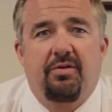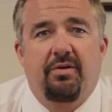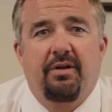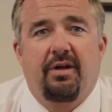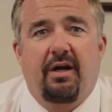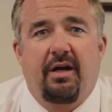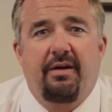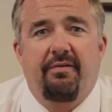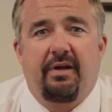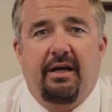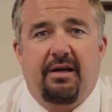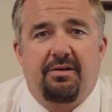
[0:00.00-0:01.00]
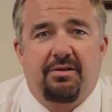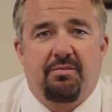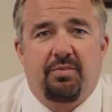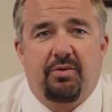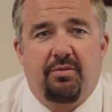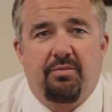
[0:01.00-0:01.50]
during the height of the
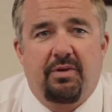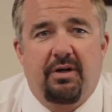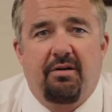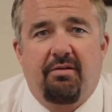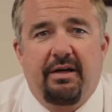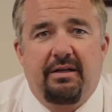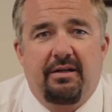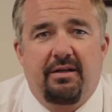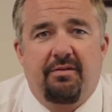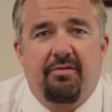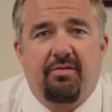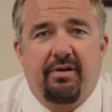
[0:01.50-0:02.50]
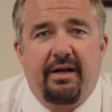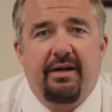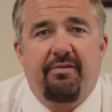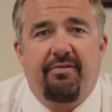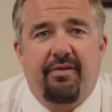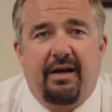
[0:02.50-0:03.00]
housing boom, a great deal of
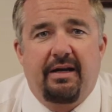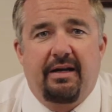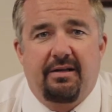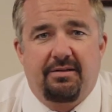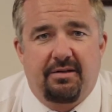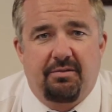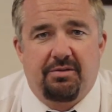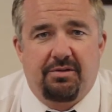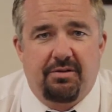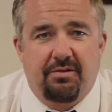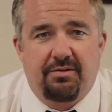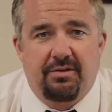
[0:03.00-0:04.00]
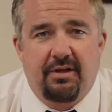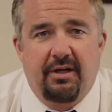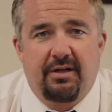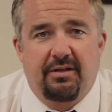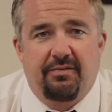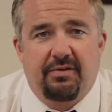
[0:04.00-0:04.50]
creative financing was used
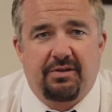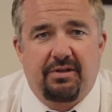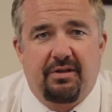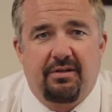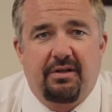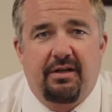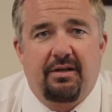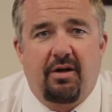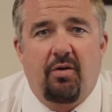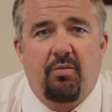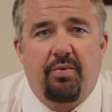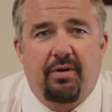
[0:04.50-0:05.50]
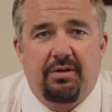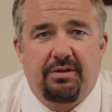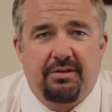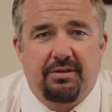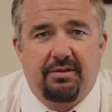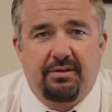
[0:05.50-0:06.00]
to facilitate home
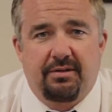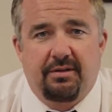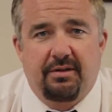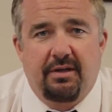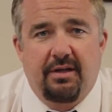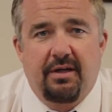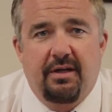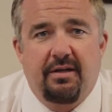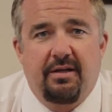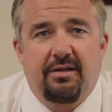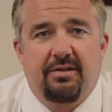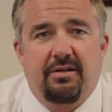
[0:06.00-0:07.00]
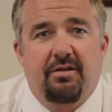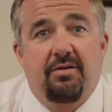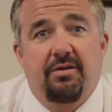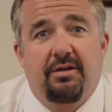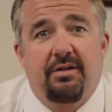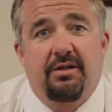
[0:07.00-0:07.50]
purchases. These
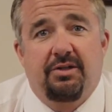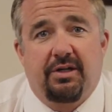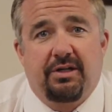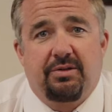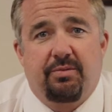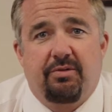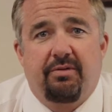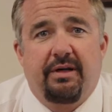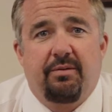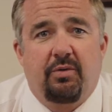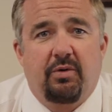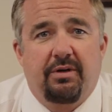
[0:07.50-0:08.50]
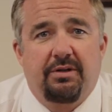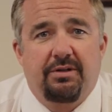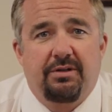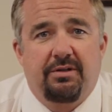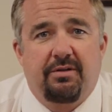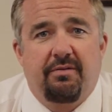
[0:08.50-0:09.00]
included adjustable rate
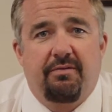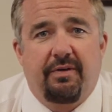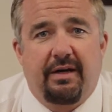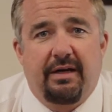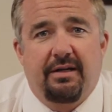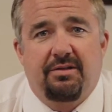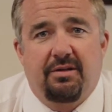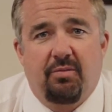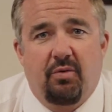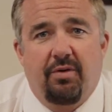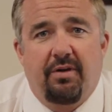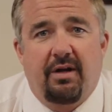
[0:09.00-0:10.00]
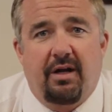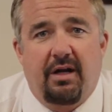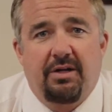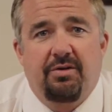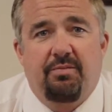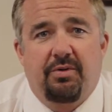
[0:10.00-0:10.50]
mortgages, financing more than
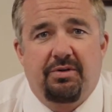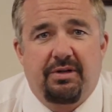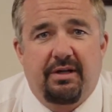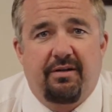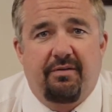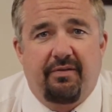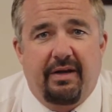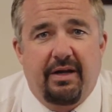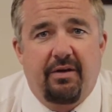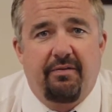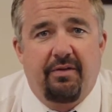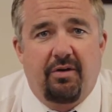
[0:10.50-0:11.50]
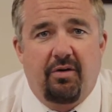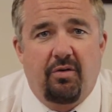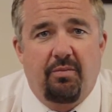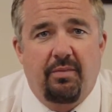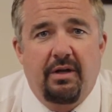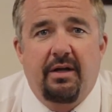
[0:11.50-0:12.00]
100% of the value of the
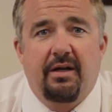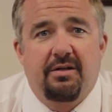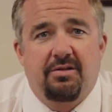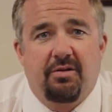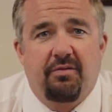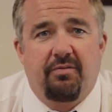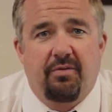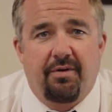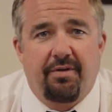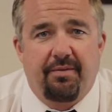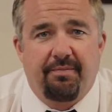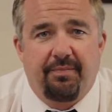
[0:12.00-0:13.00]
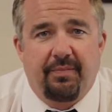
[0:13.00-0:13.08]
home, and so forth.